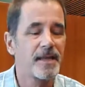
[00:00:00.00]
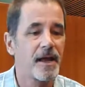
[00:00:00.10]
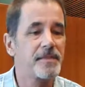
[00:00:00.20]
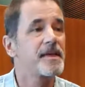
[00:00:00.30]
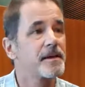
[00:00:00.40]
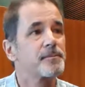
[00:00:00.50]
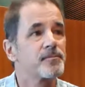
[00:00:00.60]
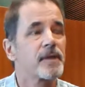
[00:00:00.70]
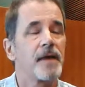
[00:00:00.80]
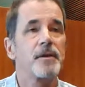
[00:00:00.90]
I
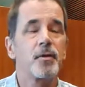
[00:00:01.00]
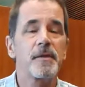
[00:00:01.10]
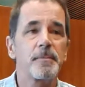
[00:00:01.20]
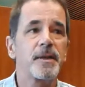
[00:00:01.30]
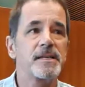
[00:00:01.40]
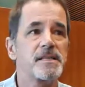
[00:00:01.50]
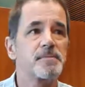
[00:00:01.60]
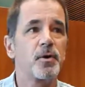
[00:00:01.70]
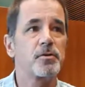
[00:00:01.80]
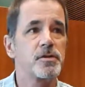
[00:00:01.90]
think one of the places
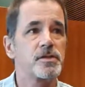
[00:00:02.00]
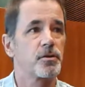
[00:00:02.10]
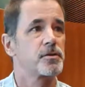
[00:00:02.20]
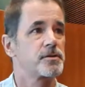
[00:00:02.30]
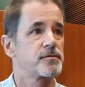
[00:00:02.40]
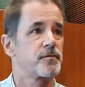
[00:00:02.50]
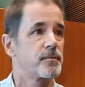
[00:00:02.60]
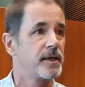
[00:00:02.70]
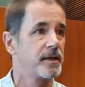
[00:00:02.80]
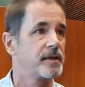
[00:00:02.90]
poetry starts for
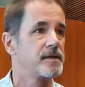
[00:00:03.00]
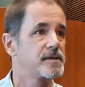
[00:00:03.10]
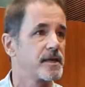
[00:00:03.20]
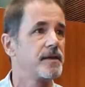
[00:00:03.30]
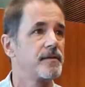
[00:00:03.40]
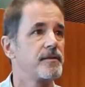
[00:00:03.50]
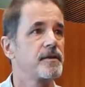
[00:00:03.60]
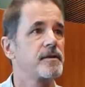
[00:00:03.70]
me is in